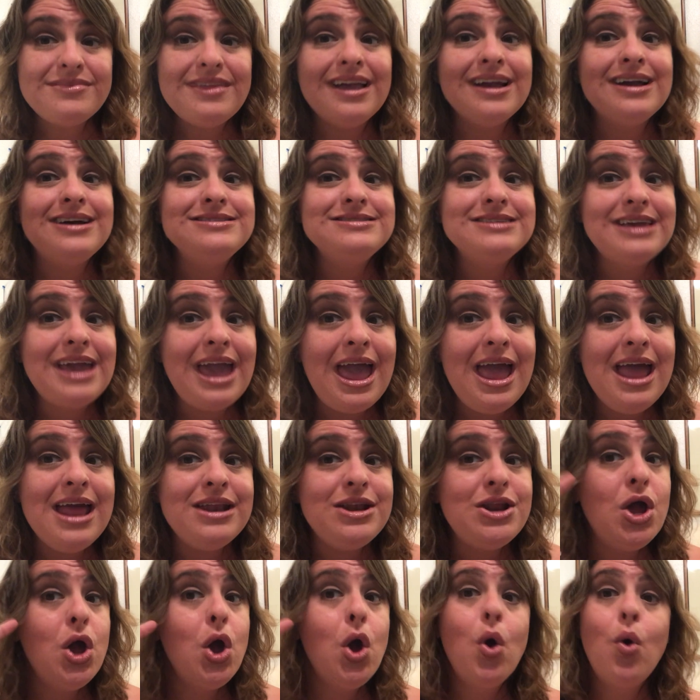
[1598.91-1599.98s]
Because
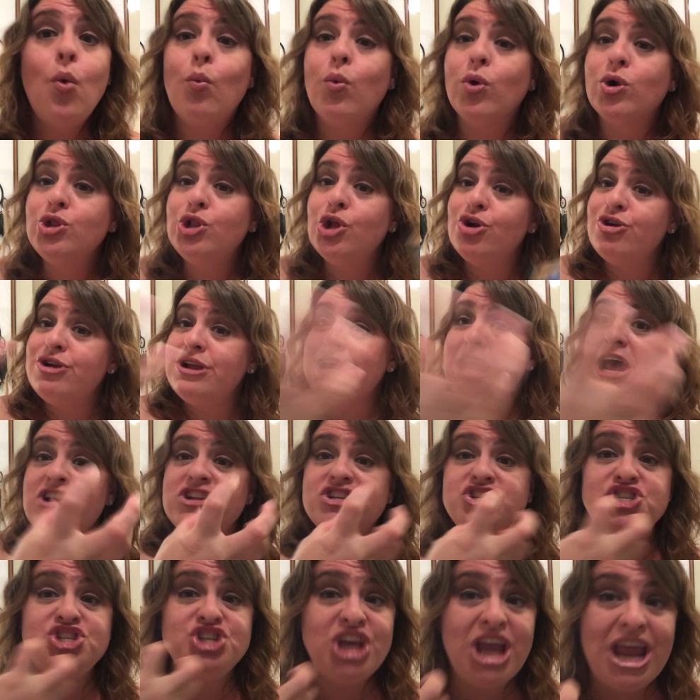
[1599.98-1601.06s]
again, we're learning how to
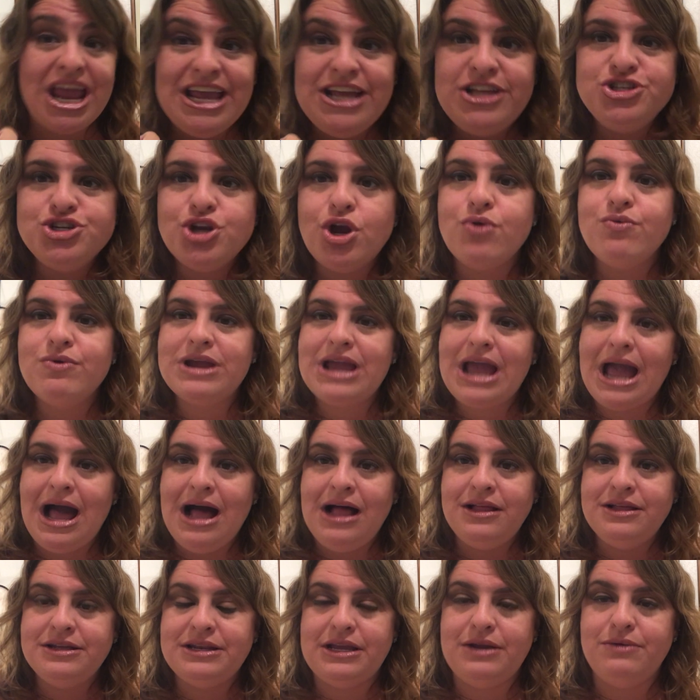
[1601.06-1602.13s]
change our
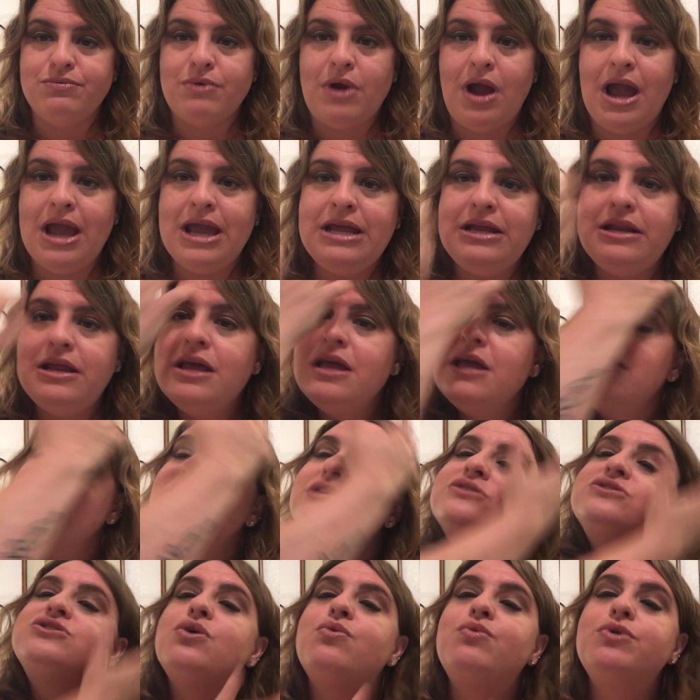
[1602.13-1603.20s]
reality, right?
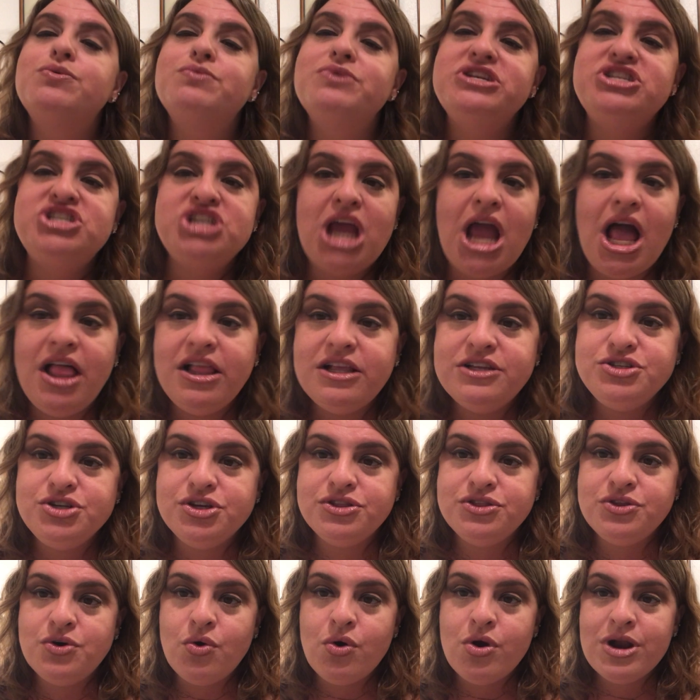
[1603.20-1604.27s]
So when we challenge
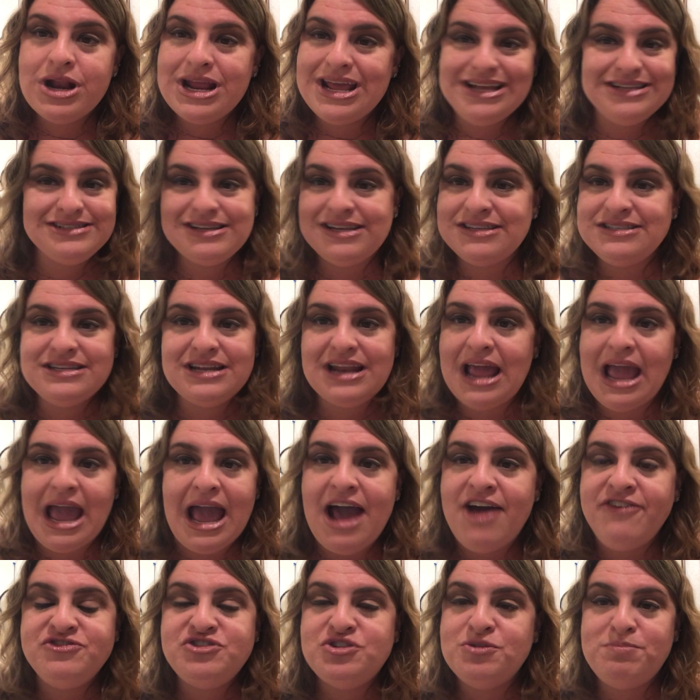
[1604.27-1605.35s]
authority, it doesn't
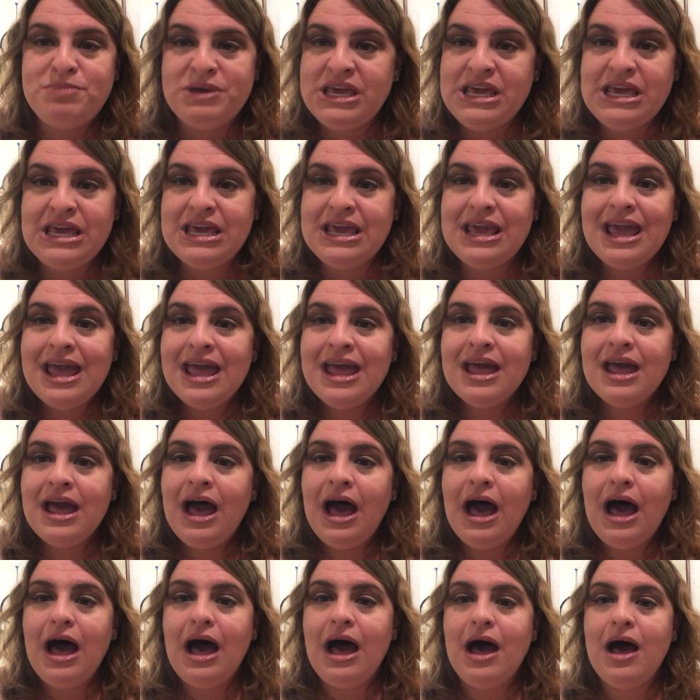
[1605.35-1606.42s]
have to be
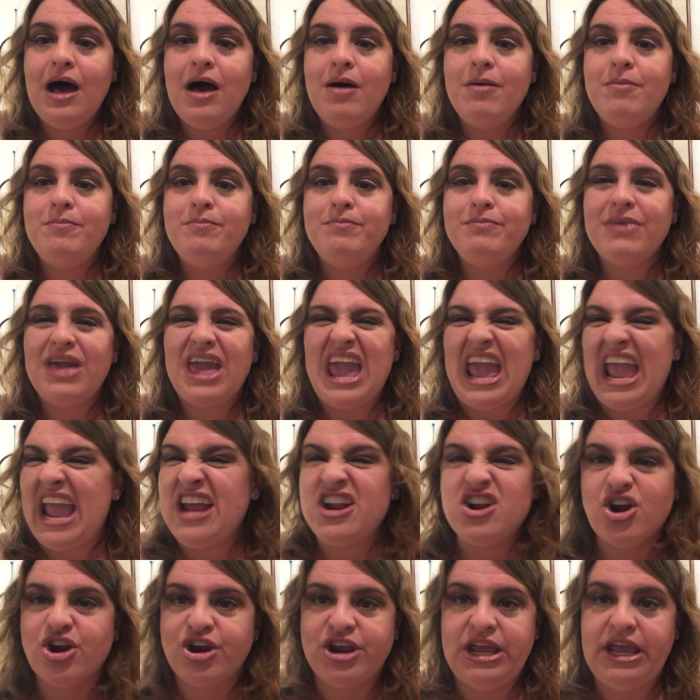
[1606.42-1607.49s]

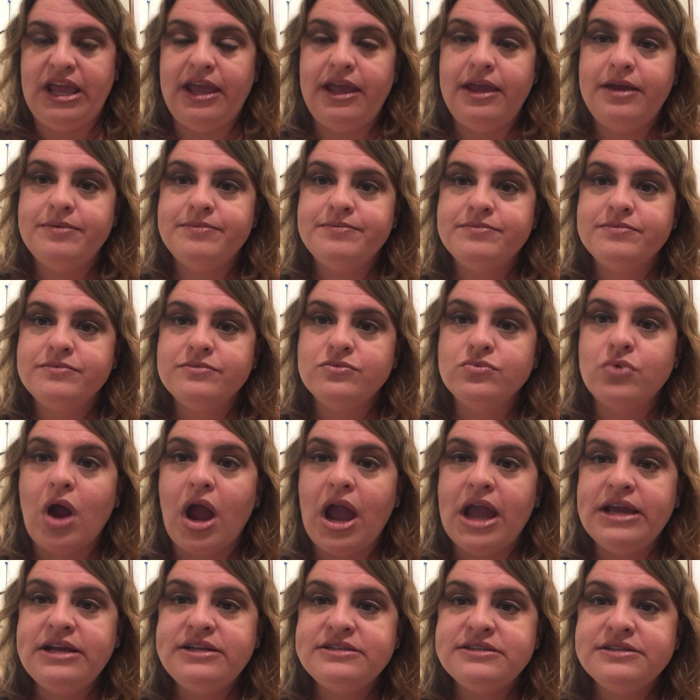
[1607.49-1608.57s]
anarchy,
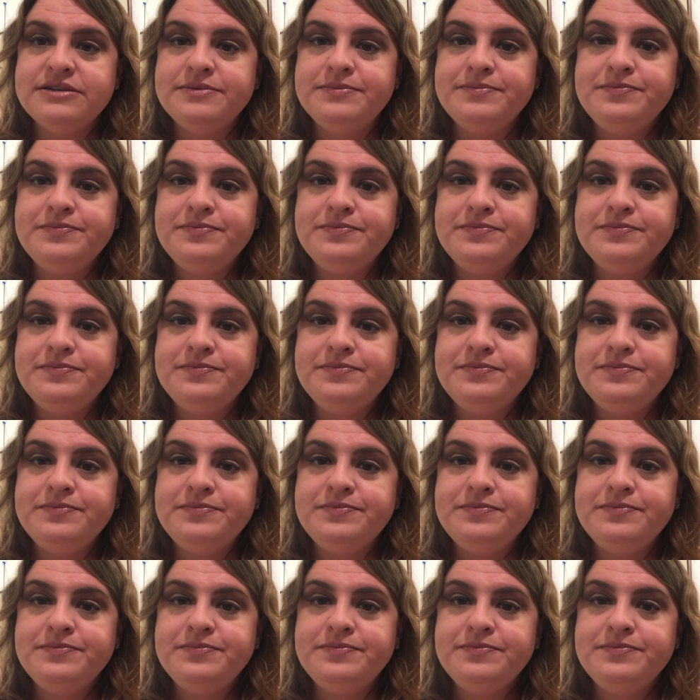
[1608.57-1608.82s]
right?